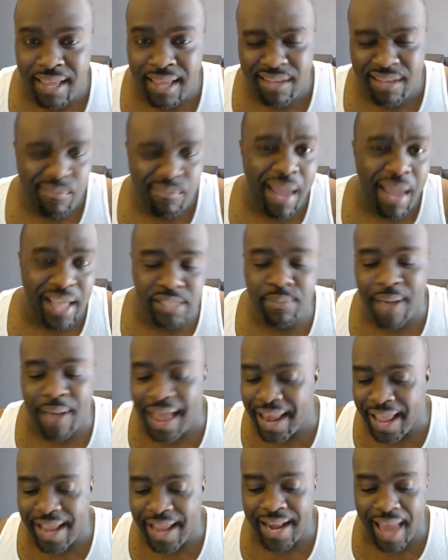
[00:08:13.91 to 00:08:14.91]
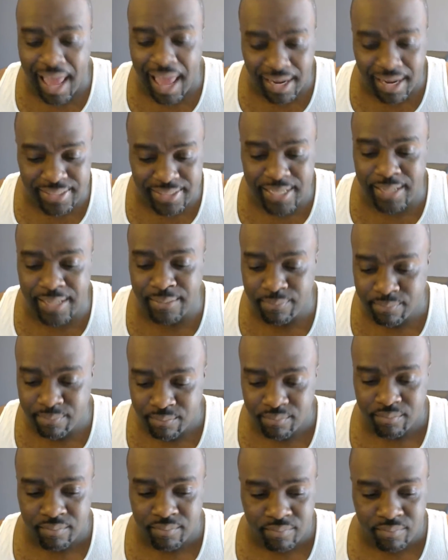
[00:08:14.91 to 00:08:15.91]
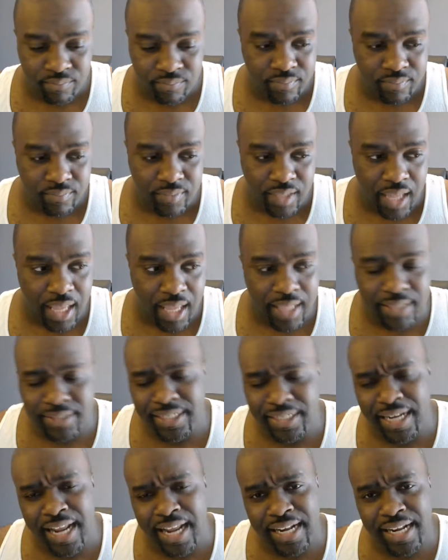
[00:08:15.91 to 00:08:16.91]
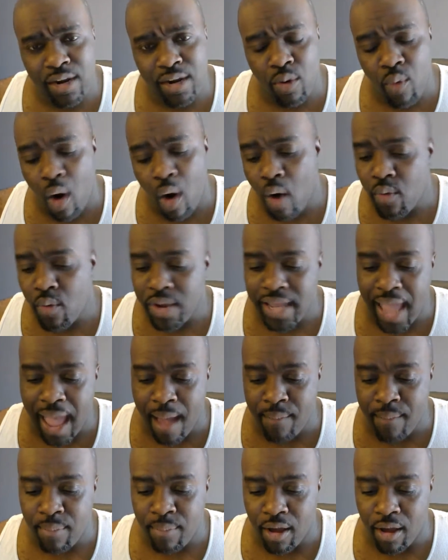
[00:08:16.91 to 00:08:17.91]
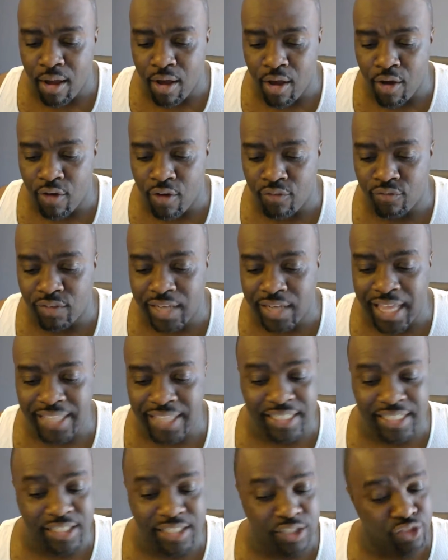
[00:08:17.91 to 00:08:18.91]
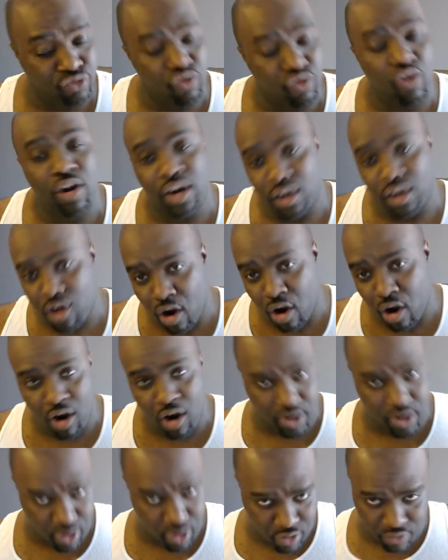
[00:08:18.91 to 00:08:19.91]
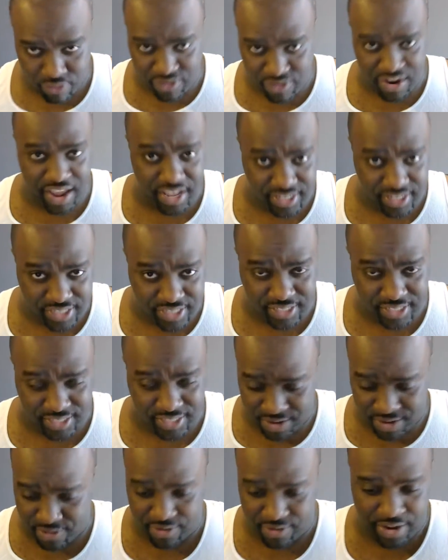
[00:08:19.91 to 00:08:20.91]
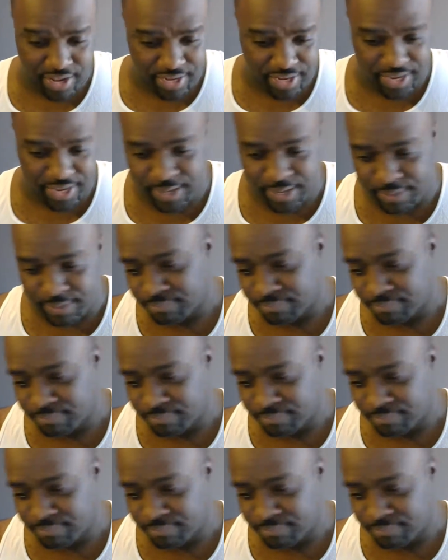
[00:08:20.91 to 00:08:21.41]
Match about an 8 out of 10. Then they did a Raw recap of Lesnar destroying the car and hurting J&J security again.